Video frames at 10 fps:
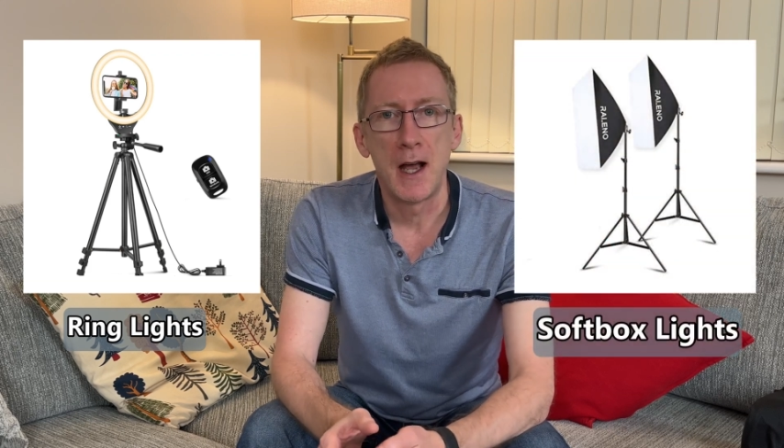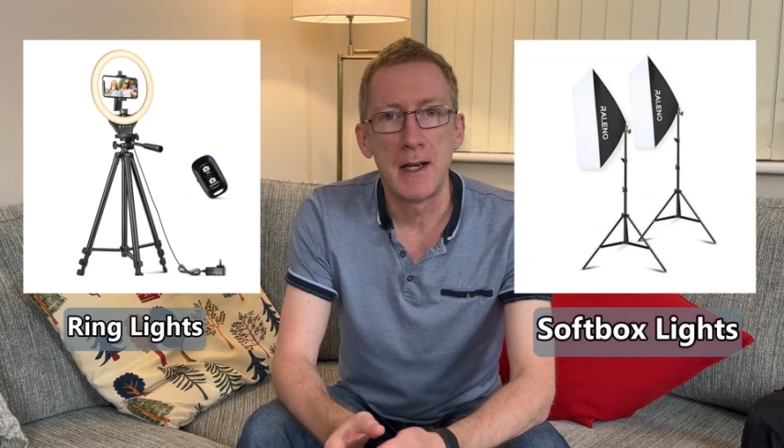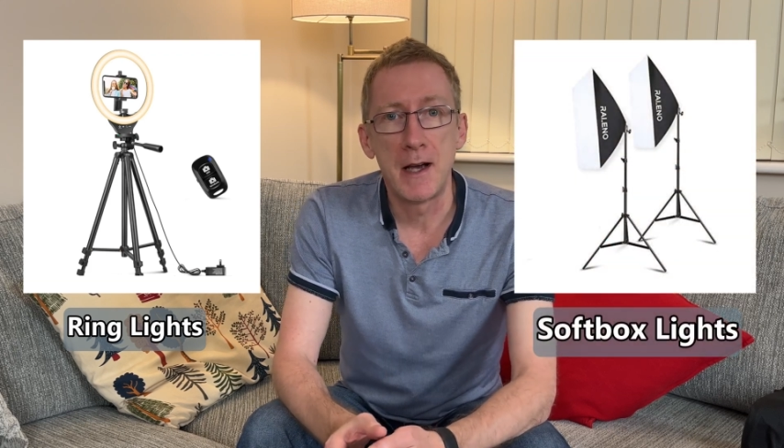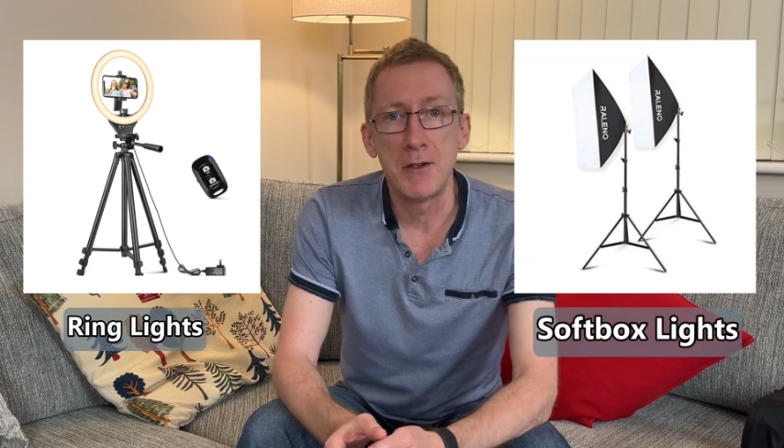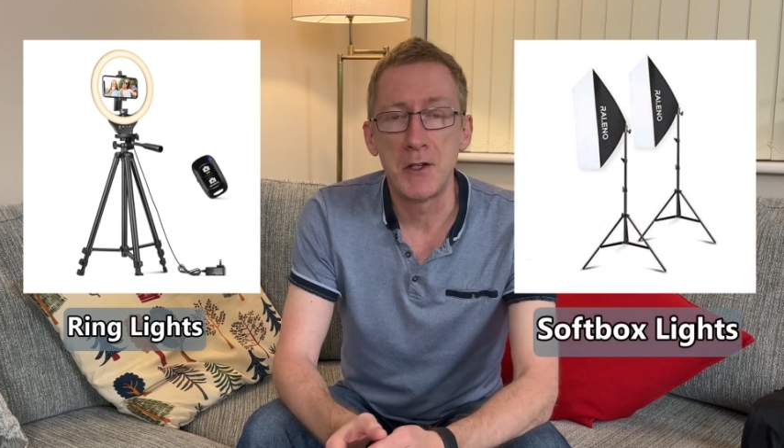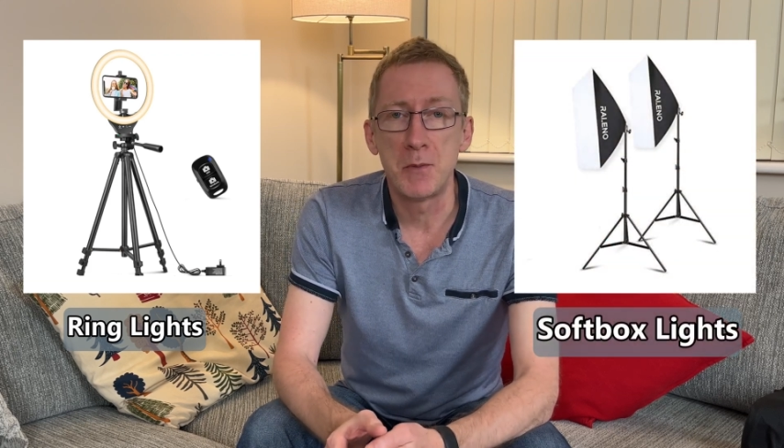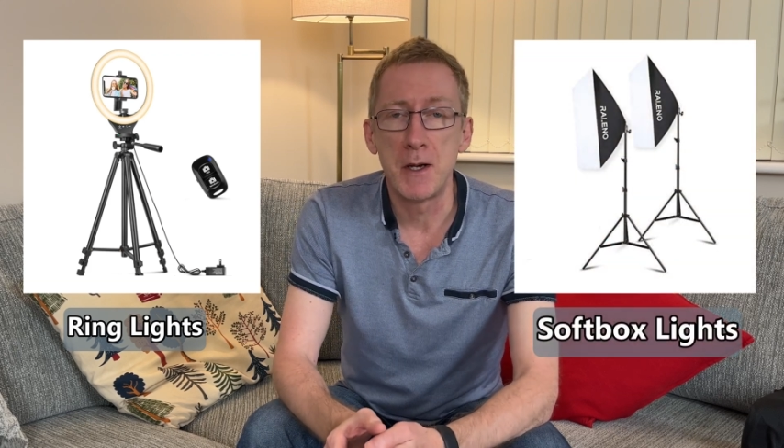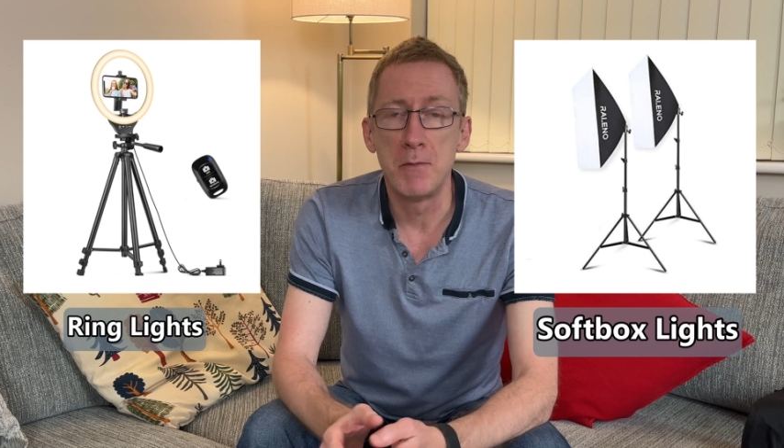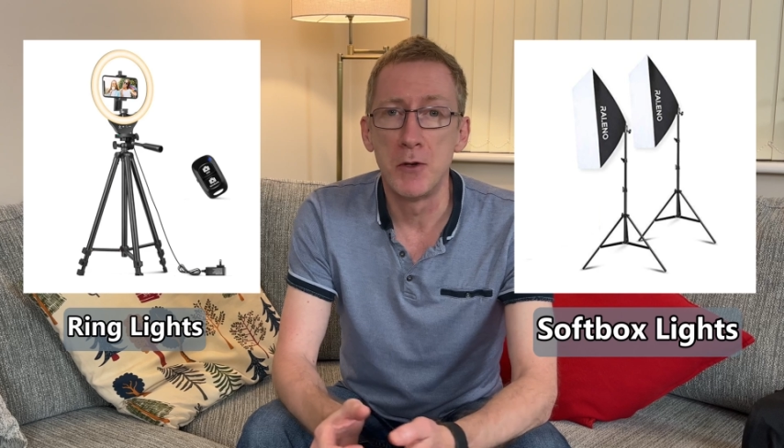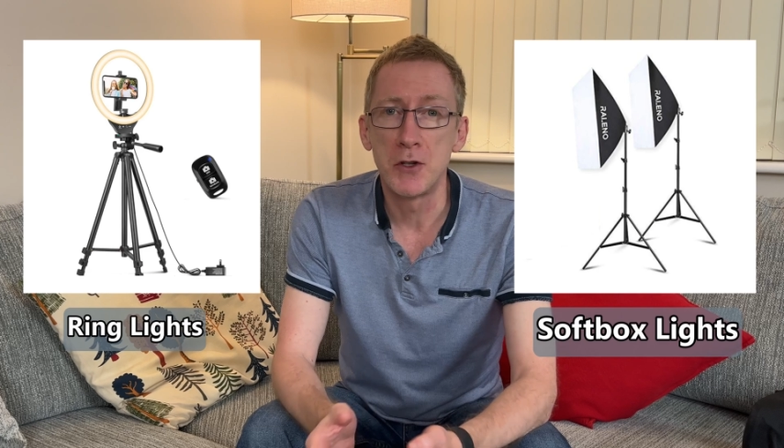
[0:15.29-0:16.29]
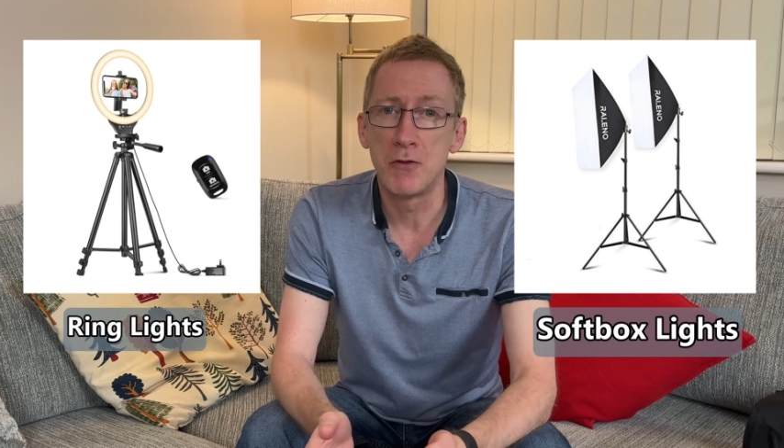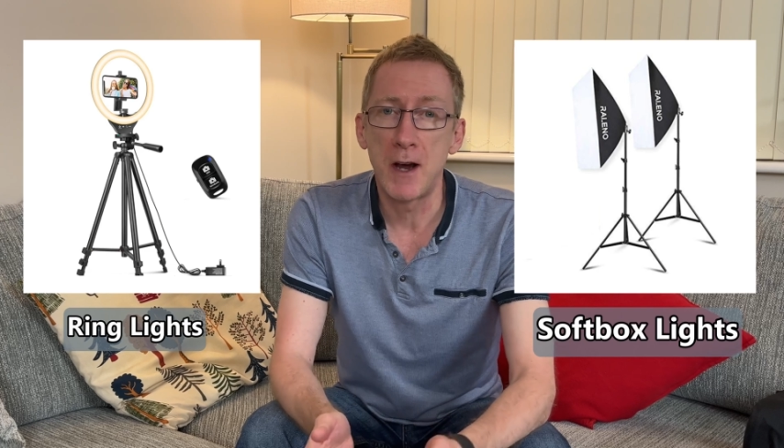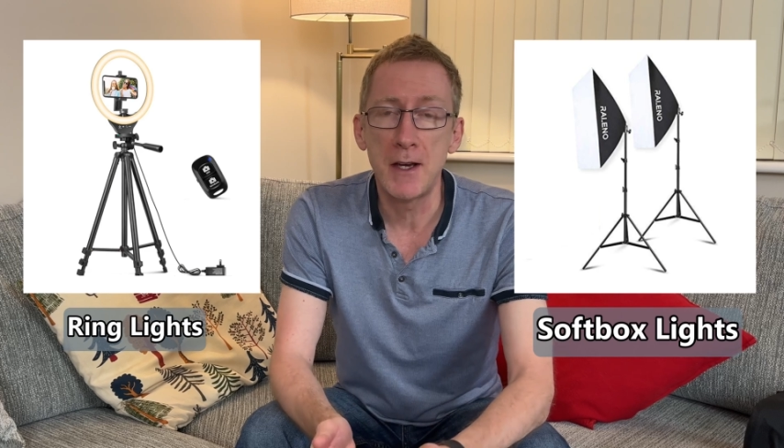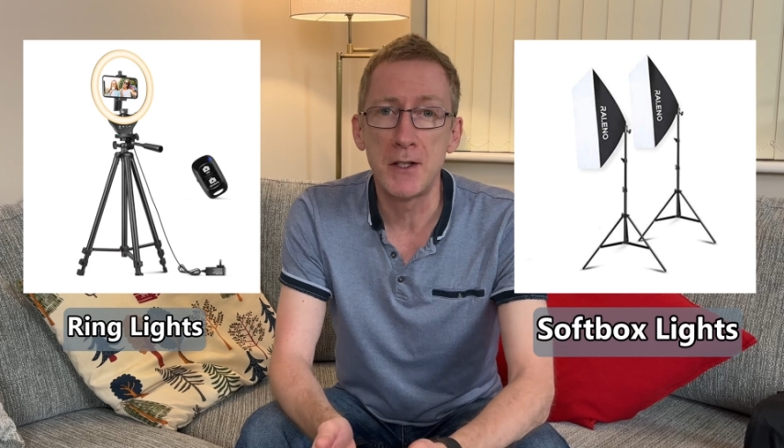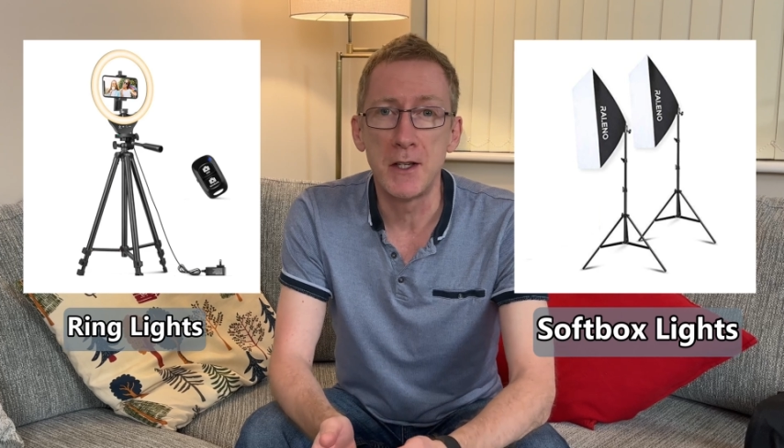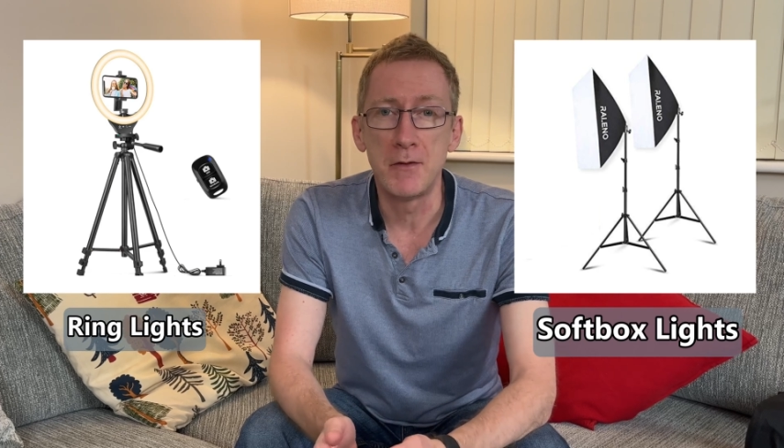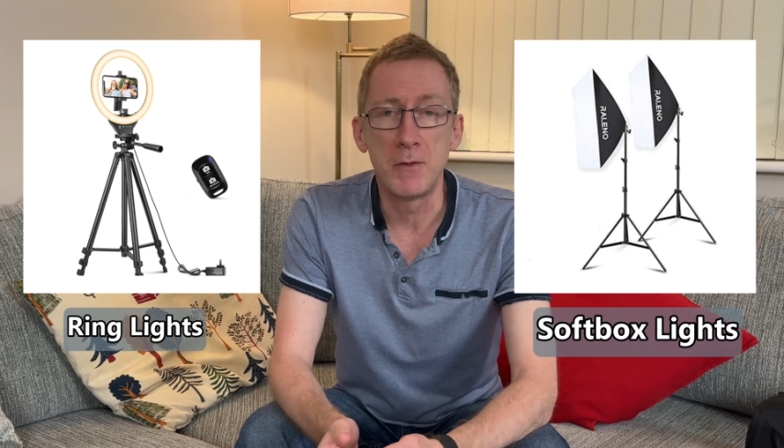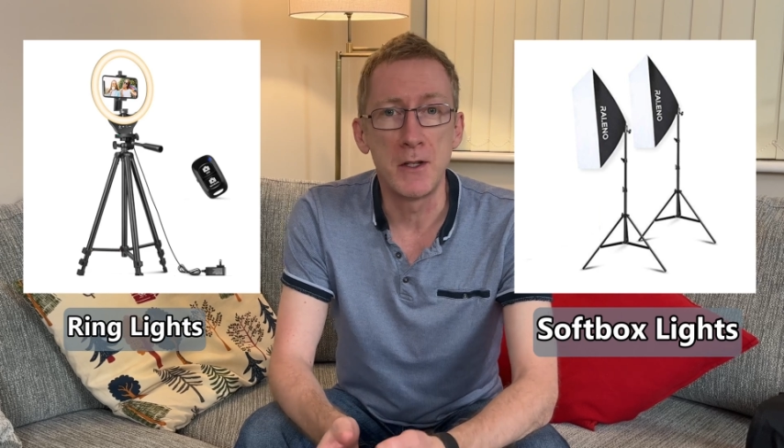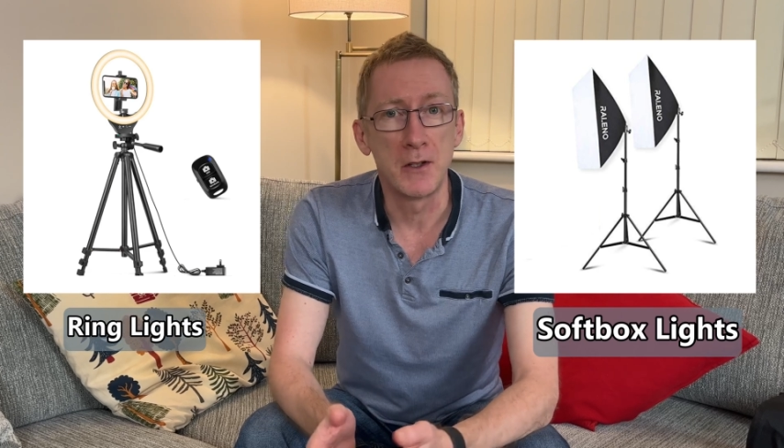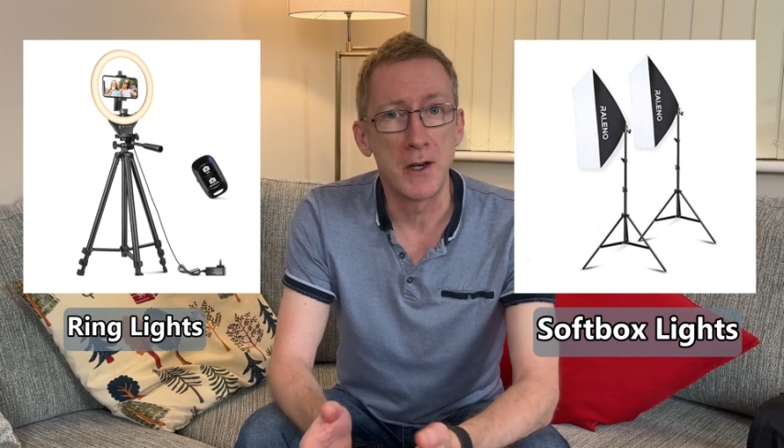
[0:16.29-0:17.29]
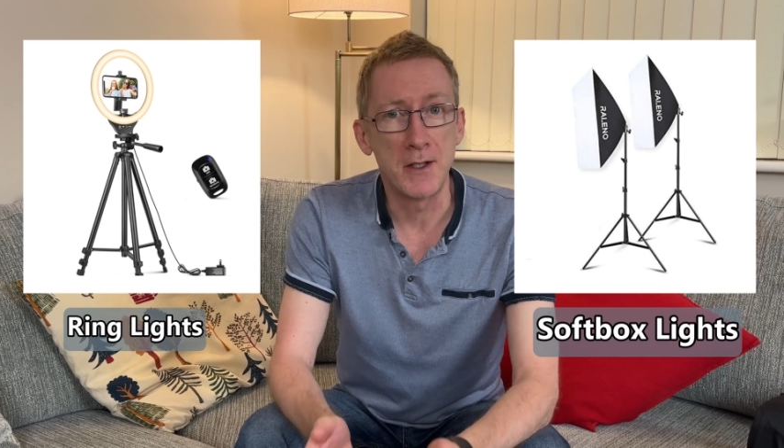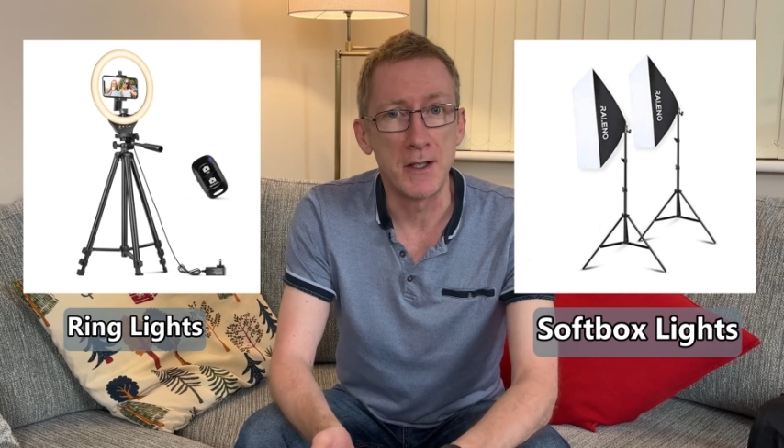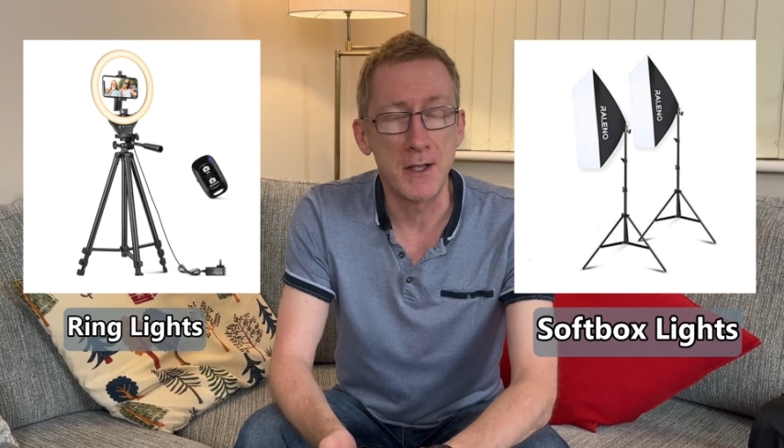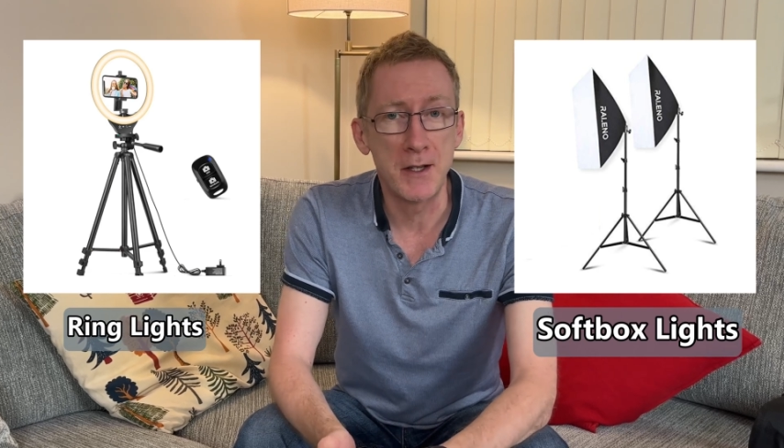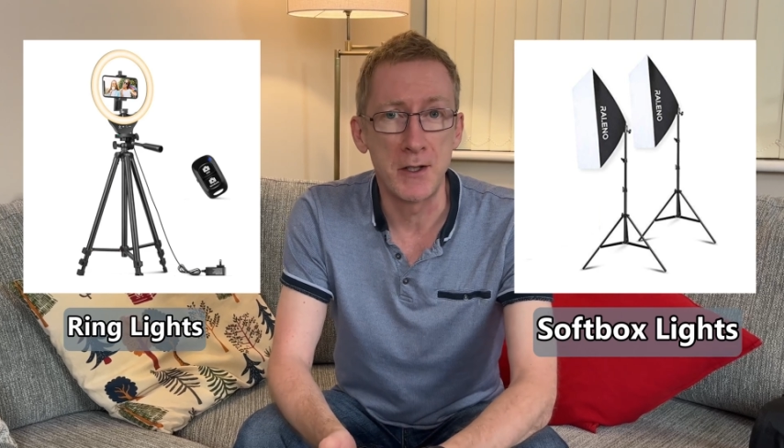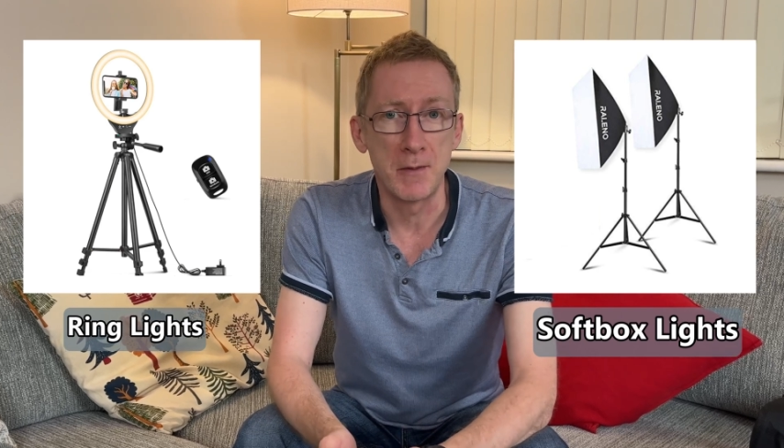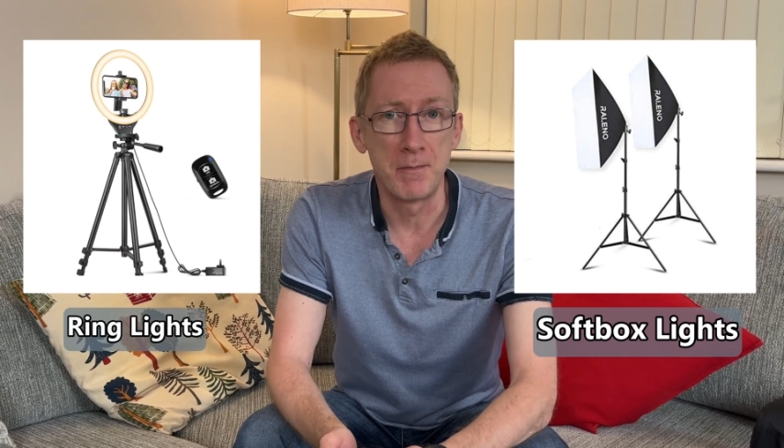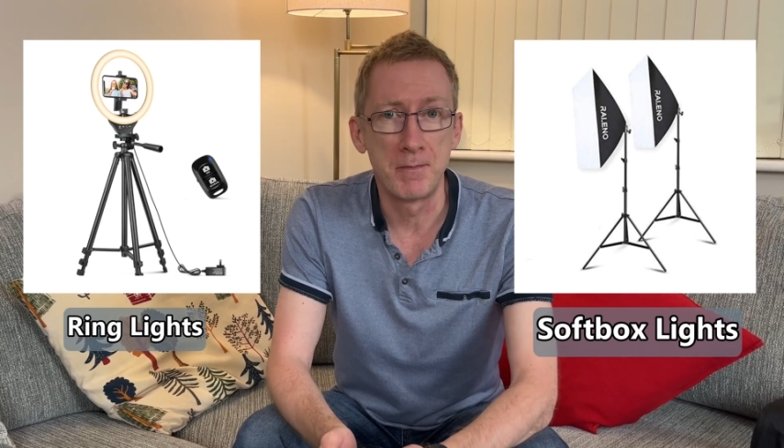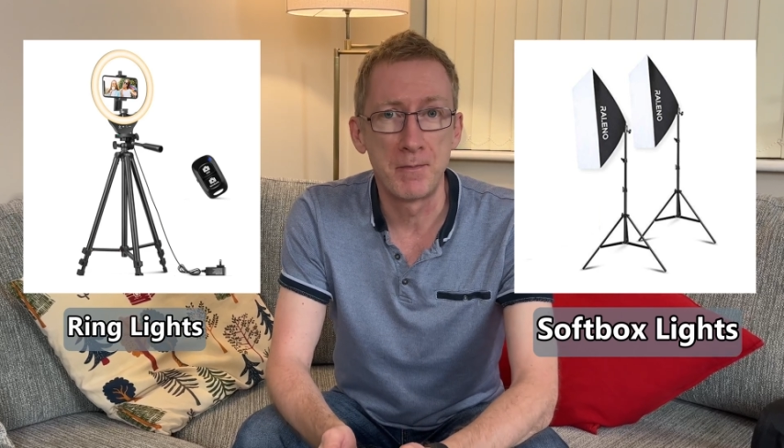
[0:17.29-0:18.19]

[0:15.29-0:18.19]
allowing you to be more creative with your lighting setup.